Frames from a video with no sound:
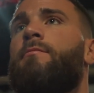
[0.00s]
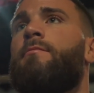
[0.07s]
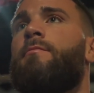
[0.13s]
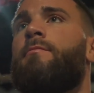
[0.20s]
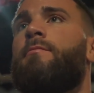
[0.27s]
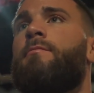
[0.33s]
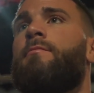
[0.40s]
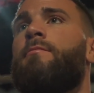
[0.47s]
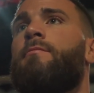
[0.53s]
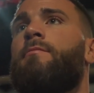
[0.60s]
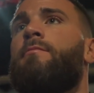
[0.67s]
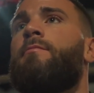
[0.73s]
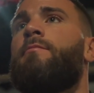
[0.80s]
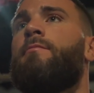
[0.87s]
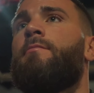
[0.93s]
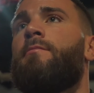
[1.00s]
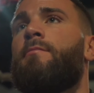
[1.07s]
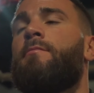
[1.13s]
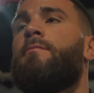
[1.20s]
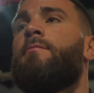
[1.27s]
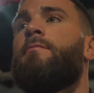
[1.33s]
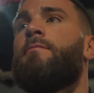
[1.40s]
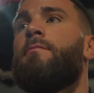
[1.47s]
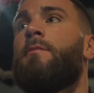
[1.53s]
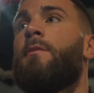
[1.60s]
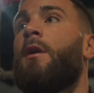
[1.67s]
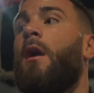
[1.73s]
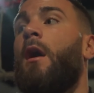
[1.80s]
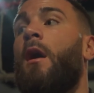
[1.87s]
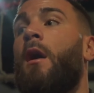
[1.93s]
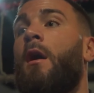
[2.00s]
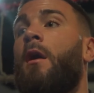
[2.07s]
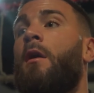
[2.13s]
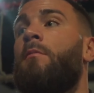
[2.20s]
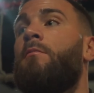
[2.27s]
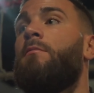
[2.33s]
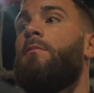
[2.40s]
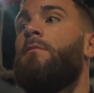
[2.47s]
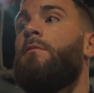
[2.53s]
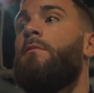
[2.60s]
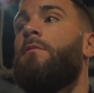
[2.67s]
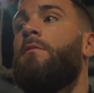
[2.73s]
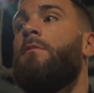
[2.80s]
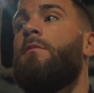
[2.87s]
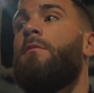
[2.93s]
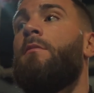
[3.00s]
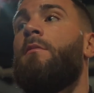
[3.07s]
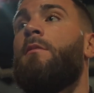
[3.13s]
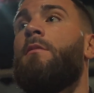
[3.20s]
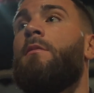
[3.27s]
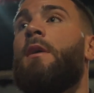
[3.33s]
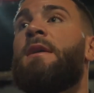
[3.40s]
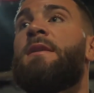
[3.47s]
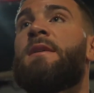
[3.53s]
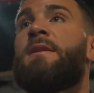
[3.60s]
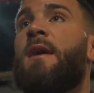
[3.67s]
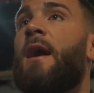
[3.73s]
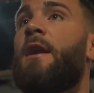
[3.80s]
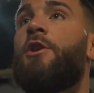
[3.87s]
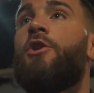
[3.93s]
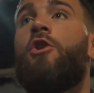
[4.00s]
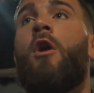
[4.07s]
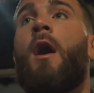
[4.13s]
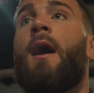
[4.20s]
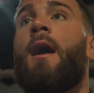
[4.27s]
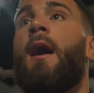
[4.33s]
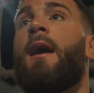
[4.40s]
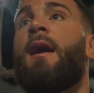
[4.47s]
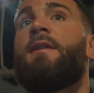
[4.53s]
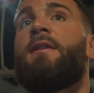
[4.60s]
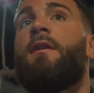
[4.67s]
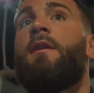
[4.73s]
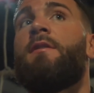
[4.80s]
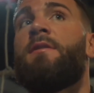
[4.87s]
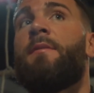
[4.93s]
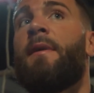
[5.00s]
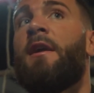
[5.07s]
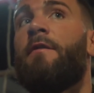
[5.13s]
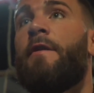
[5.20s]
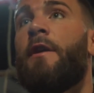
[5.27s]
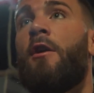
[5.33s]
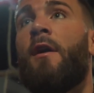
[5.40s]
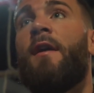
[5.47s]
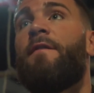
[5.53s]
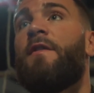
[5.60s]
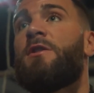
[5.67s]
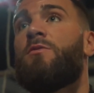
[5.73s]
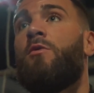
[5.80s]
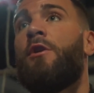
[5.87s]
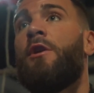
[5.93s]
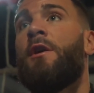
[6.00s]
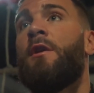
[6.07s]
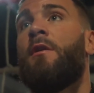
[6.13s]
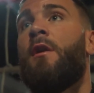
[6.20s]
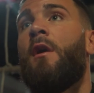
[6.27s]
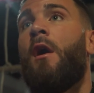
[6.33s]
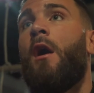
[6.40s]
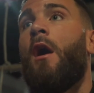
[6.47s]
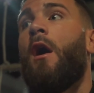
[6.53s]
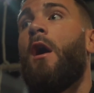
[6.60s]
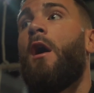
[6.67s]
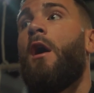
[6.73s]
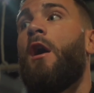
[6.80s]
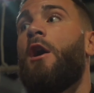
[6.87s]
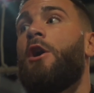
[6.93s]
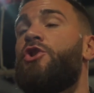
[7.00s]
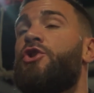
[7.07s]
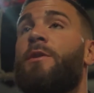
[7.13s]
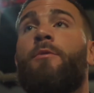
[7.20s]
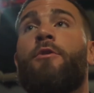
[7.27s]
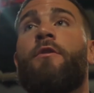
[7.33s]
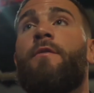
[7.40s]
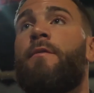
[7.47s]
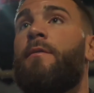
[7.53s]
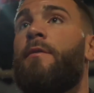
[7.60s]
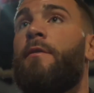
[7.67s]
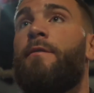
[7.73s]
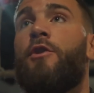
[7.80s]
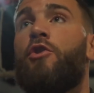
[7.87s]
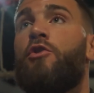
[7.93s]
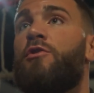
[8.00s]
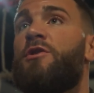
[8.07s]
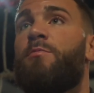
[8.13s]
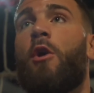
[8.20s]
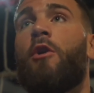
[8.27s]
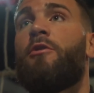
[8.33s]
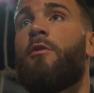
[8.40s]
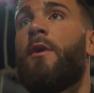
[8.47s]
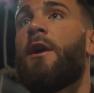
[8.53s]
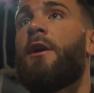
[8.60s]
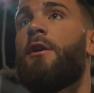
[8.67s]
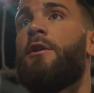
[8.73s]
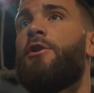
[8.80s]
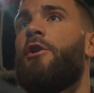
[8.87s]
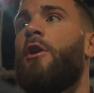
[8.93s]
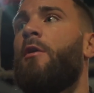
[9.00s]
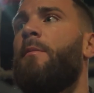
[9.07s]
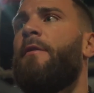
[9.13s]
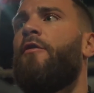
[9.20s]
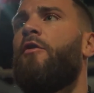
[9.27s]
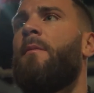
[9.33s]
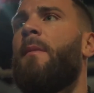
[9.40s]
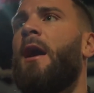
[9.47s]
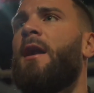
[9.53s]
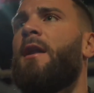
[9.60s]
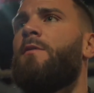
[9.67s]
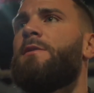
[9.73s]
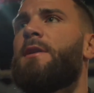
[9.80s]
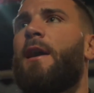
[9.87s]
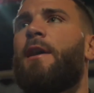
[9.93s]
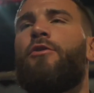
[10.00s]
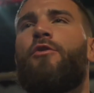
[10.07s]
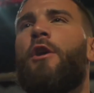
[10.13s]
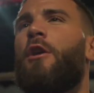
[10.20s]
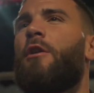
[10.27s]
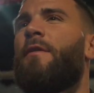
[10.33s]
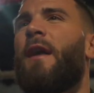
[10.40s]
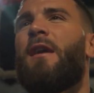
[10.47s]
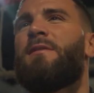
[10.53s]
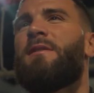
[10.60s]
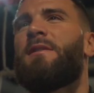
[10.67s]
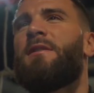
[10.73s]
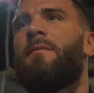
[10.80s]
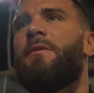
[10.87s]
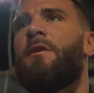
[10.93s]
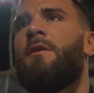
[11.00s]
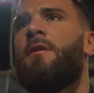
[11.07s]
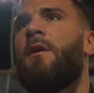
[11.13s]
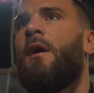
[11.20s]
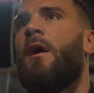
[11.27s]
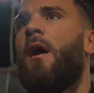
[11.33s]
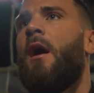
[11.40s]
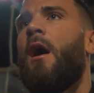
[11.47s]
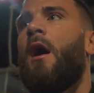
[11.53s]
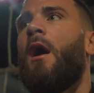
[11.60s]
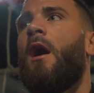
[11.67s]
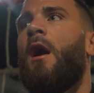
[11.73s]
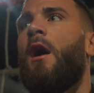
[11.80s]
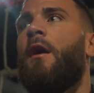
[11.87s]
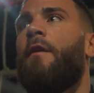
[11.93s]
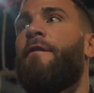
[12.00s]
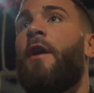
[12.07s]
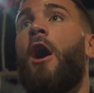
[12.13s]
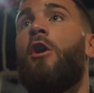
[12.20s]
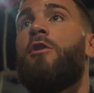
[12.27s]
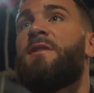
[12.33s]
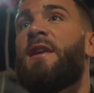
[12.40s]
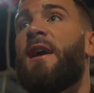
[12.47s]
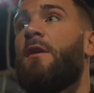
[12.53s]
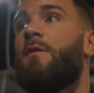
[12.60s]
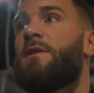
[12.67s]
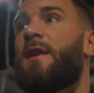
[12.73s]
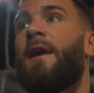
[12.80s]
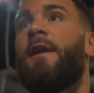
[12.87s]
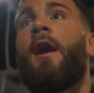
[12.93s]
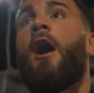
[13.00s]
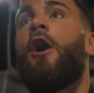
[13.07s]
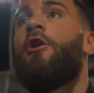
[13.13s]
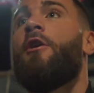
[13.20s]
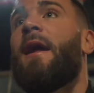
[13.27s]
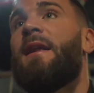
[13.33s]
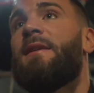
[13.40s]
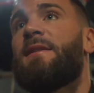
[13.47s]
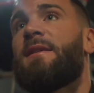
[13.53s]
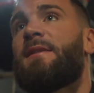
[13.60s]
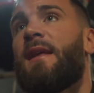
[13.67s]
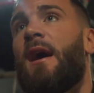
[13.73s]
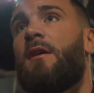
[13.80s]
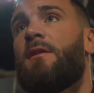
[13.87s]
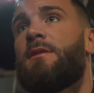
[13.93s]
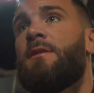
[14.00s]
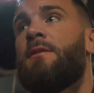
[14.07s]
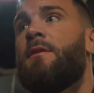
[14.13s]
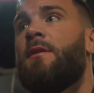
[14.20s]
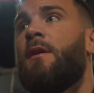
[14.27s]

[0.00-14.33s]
know, the main event level fighter? Um, it's exciting, you know. I, I got the, the main event on FS1, uh, triple the, the views, broke the record. You know, before mine it was like 300,000 something. Uh, fought Jose, it was like 986,000,